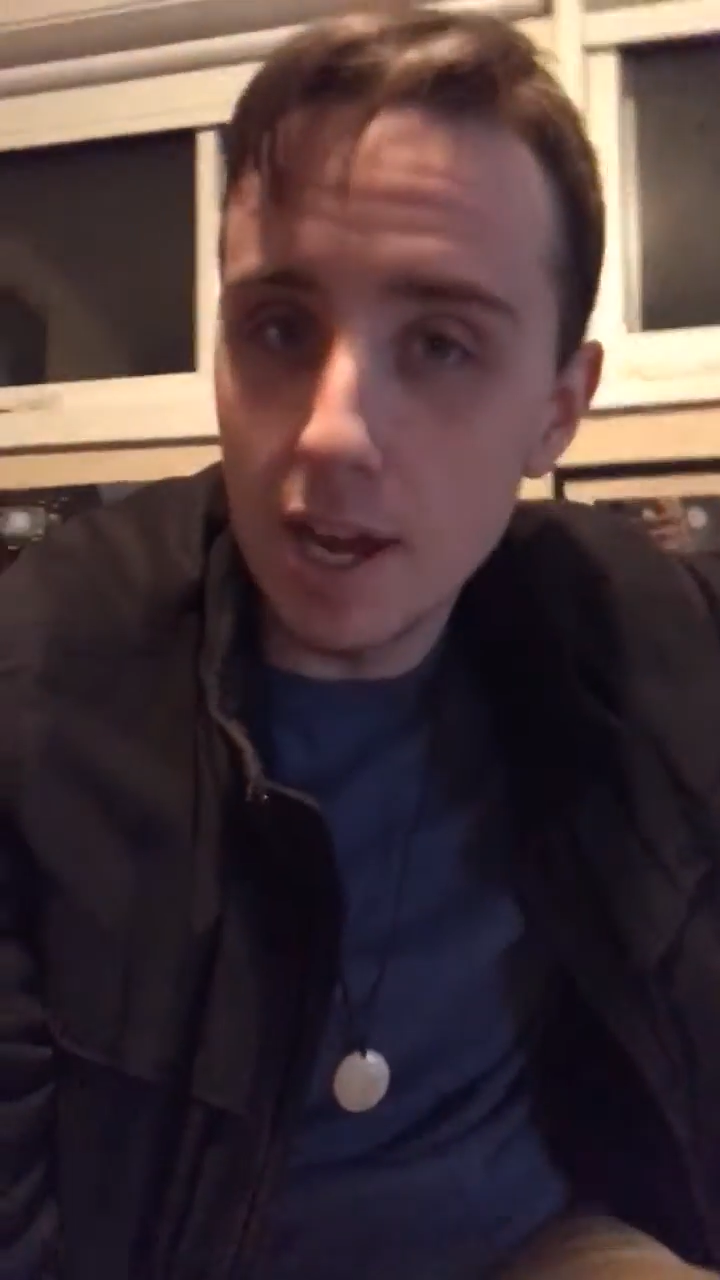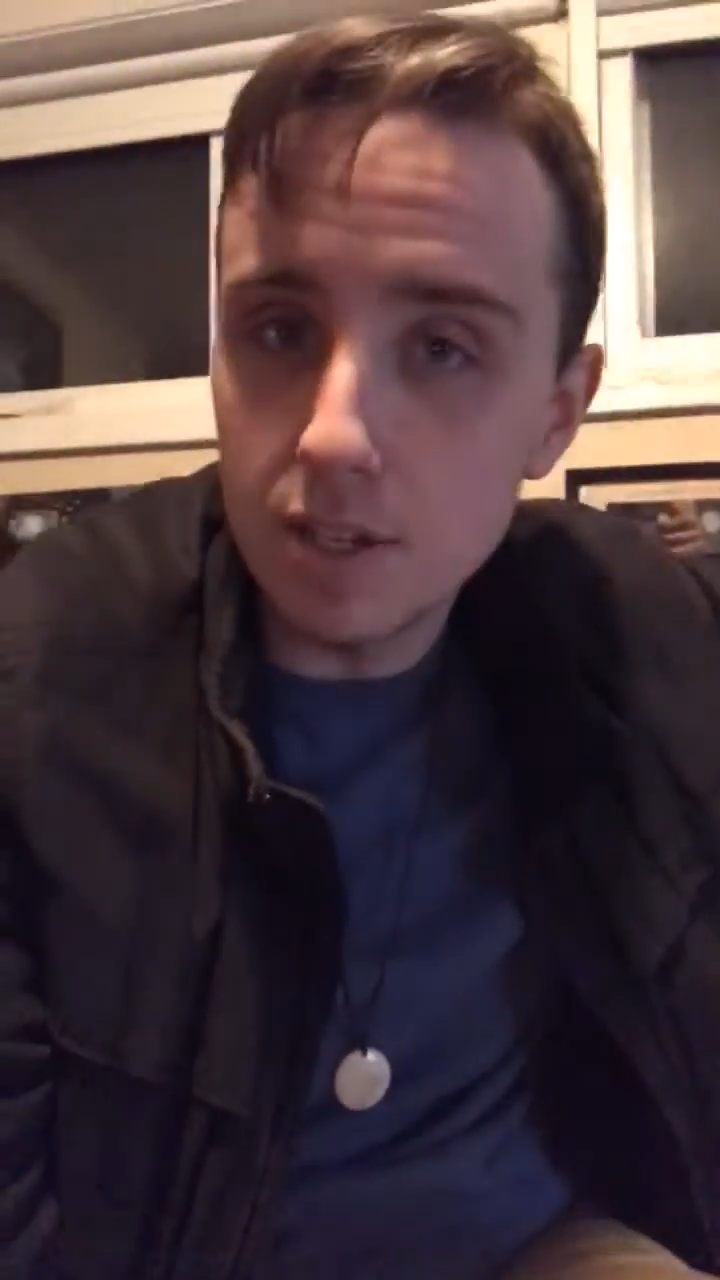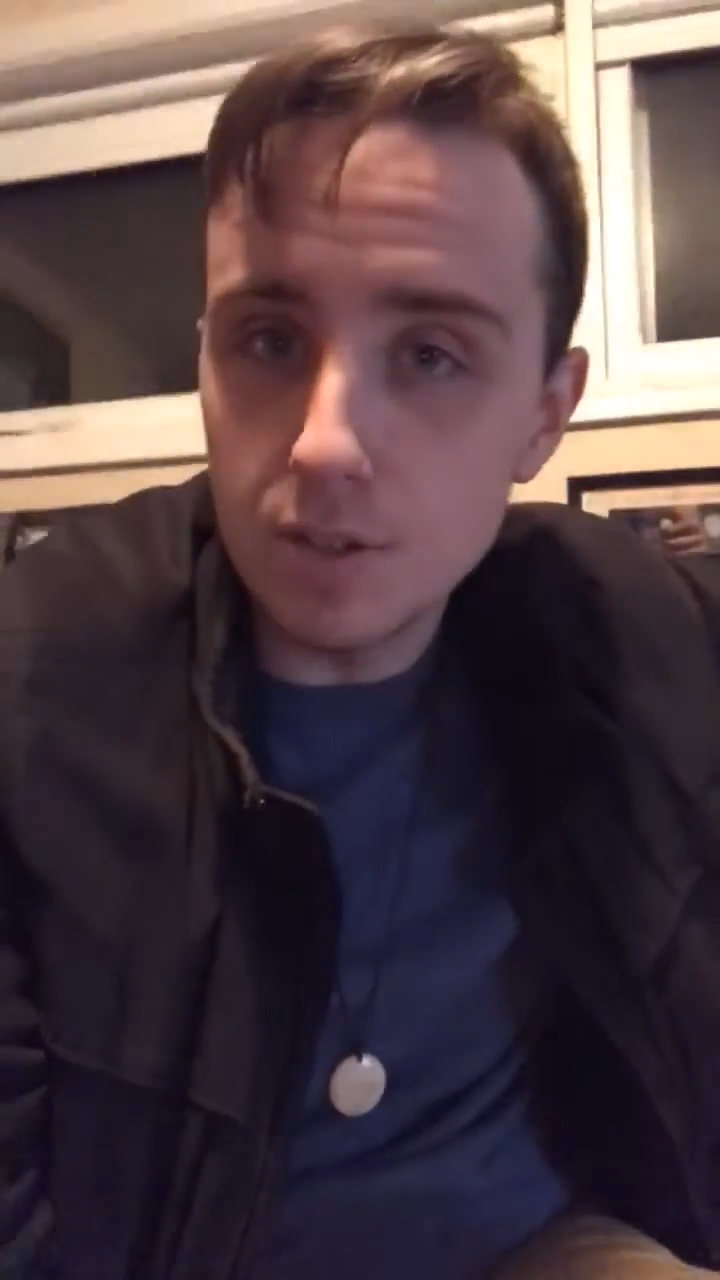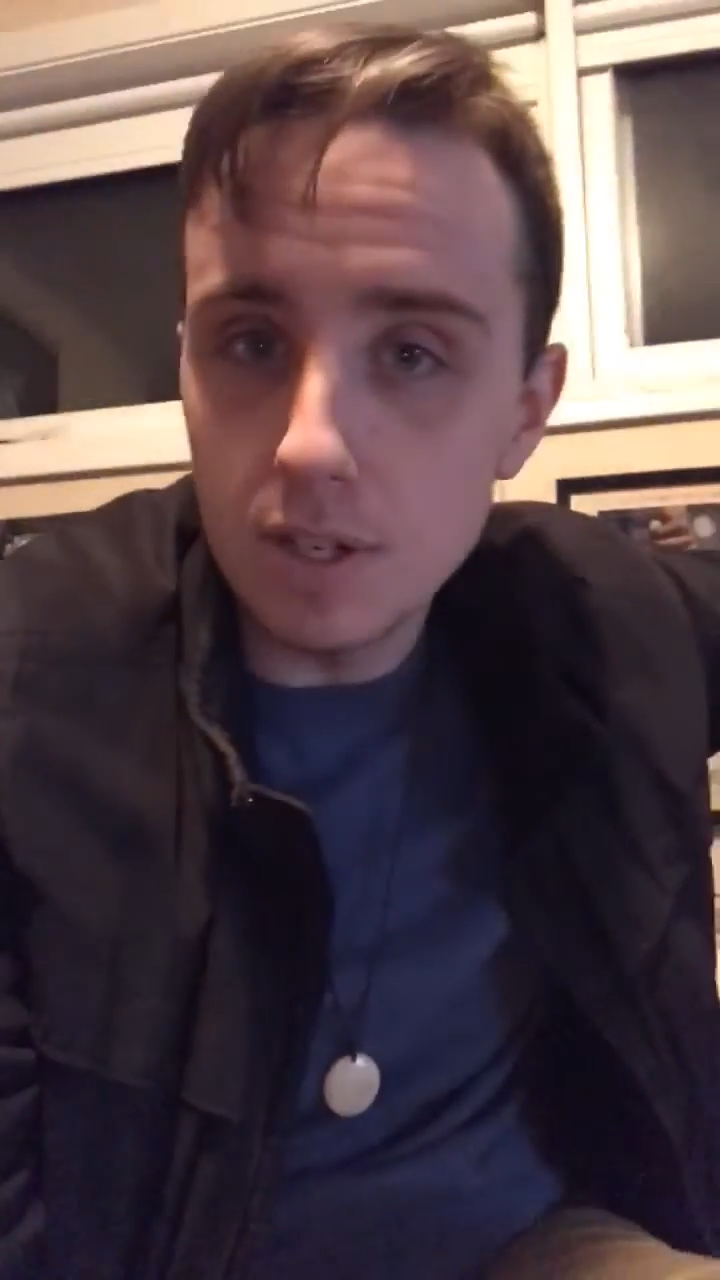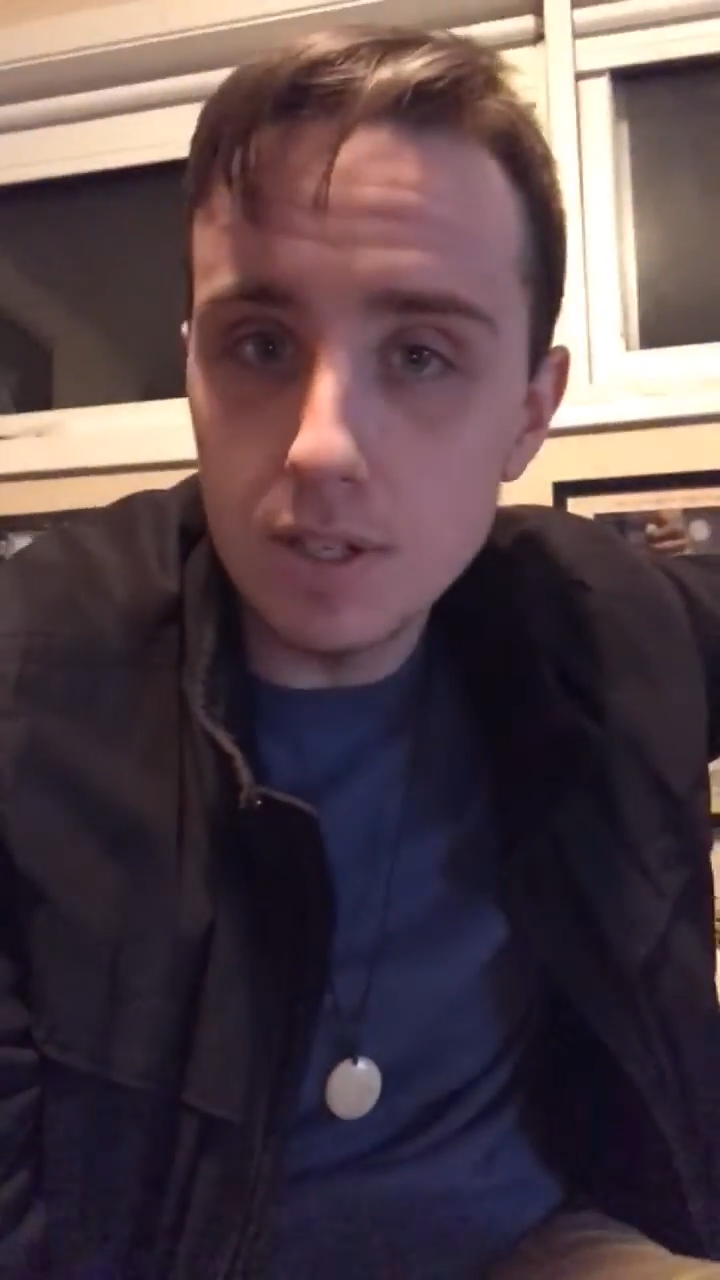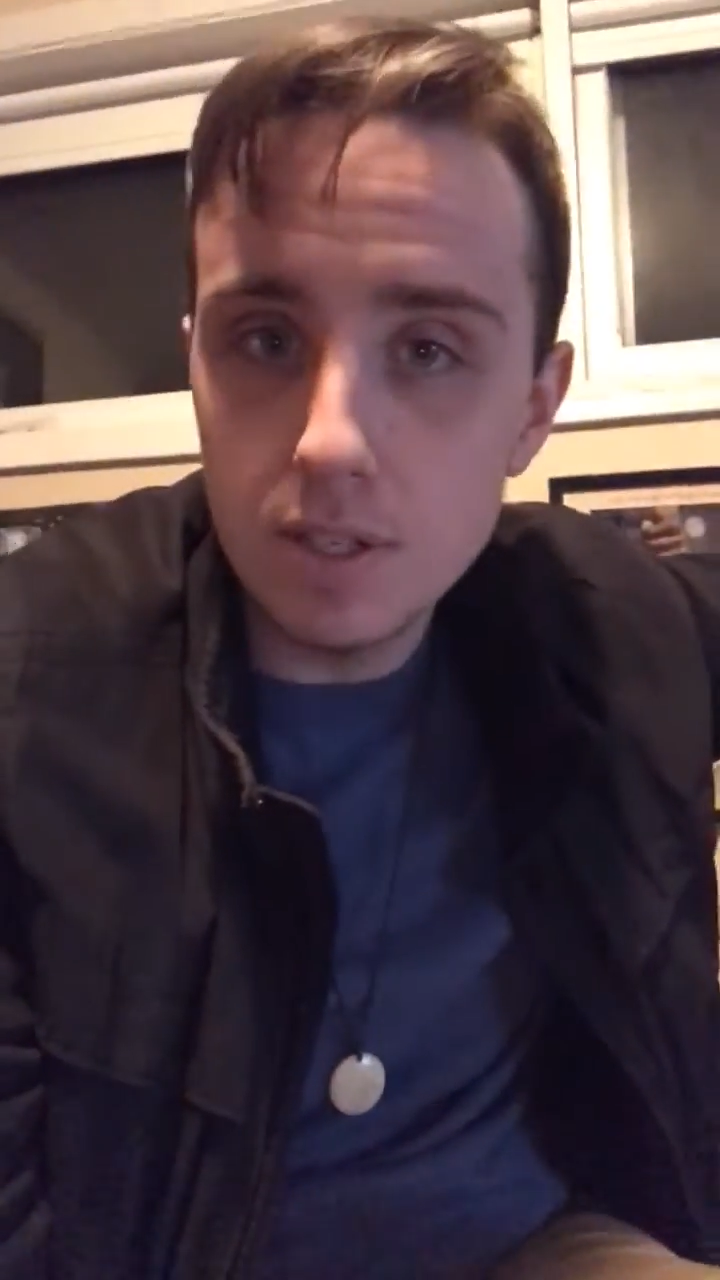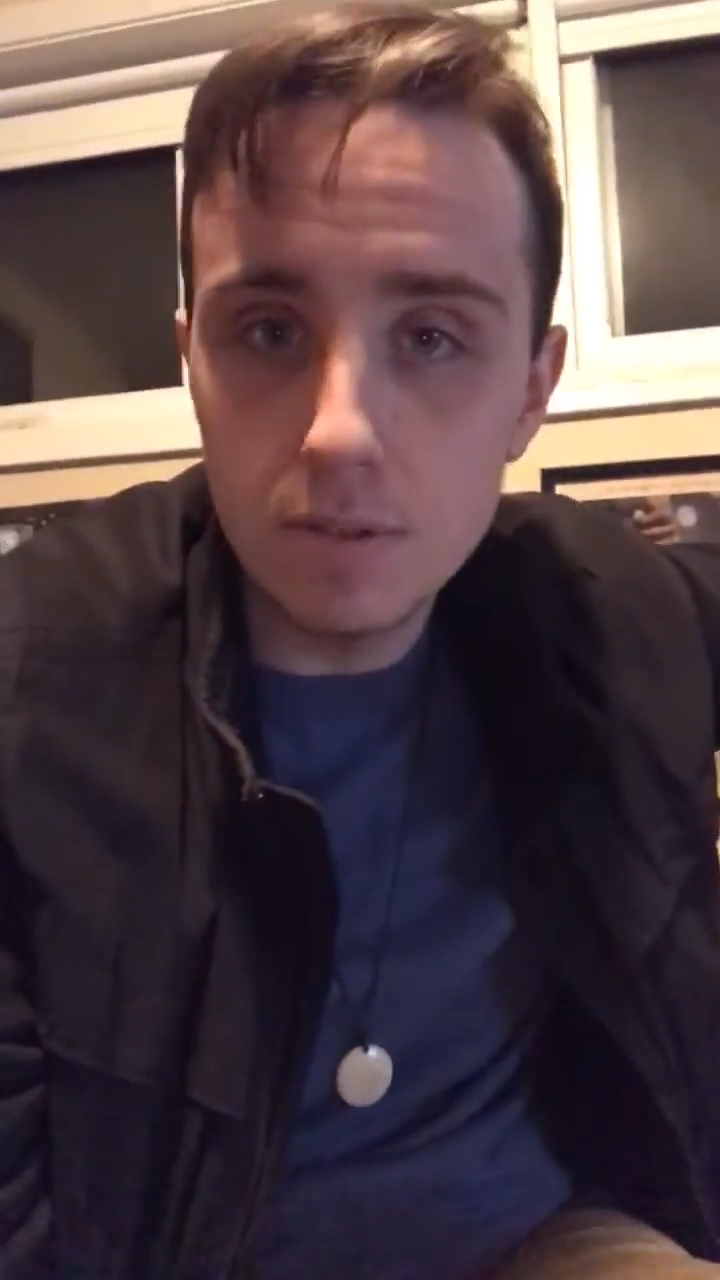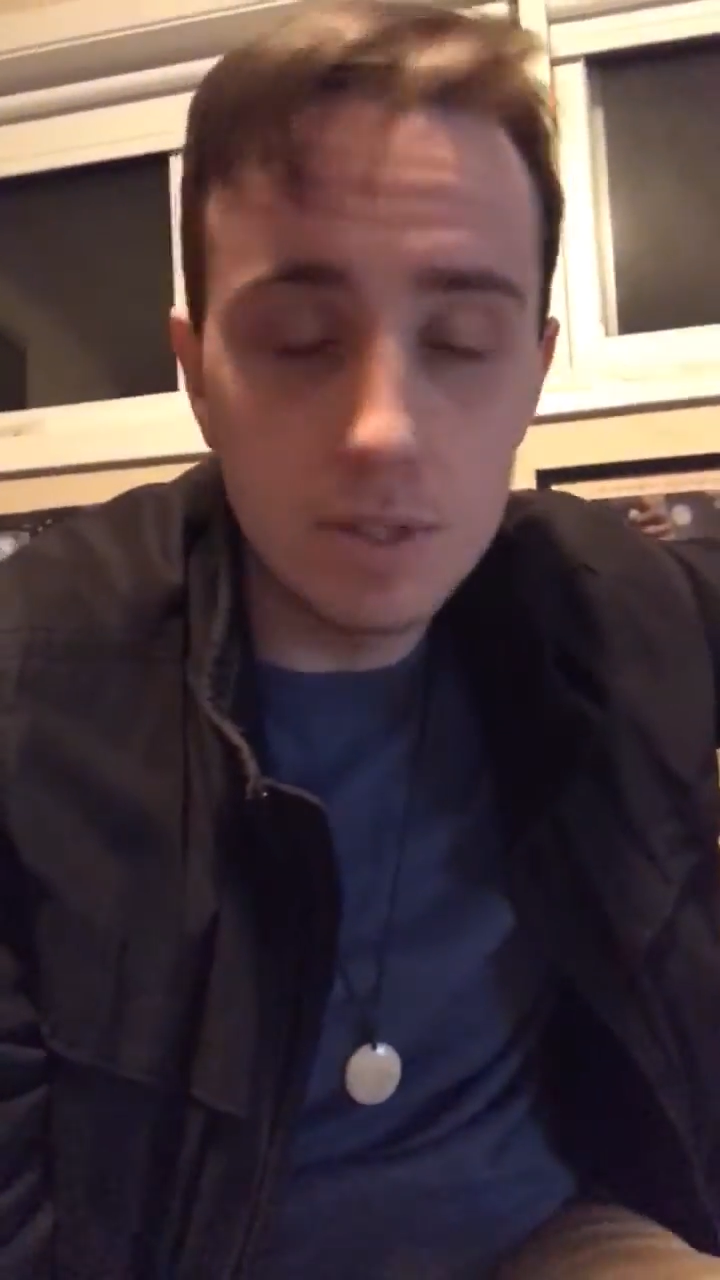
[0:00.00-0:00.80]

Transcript: actress,